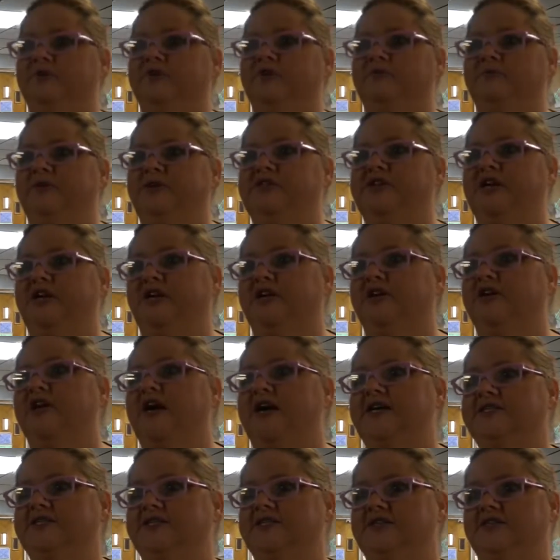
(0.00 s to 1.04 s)
going to be taking
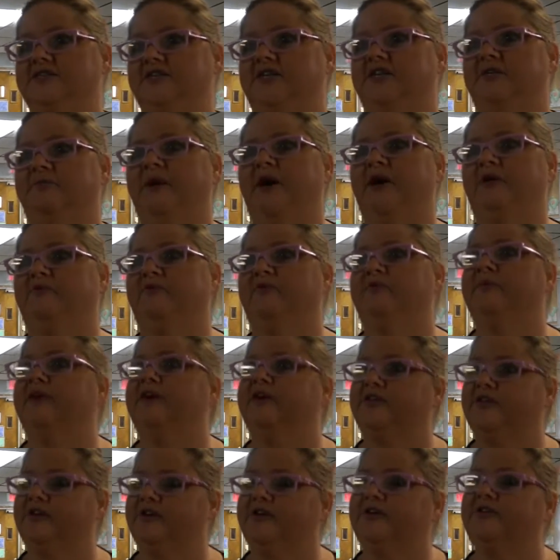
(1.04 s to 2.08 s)
classes in the back room
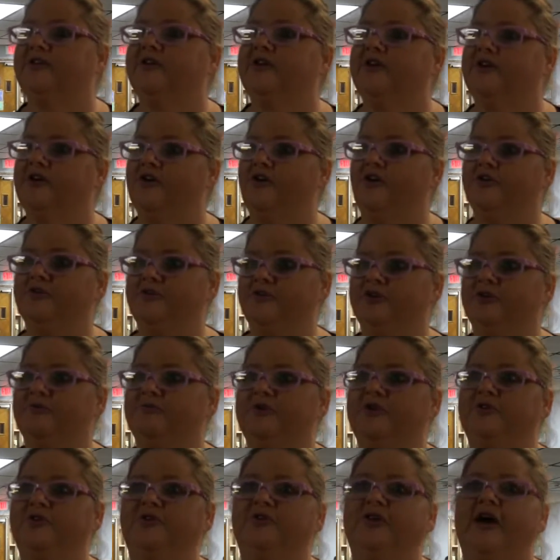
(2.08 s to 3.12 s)
back there on their computer